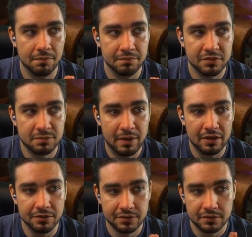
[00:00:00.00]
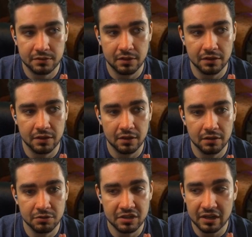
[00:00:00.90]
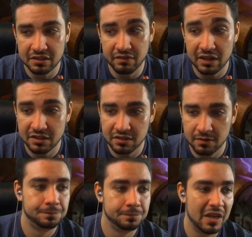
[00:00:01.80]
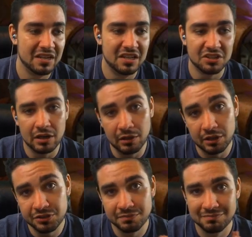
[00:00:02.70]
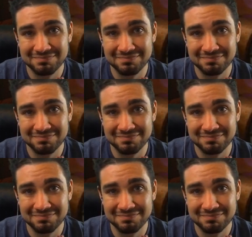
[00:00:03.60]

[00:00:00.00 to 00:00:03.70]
spells that those decks have access to, and discard outlets.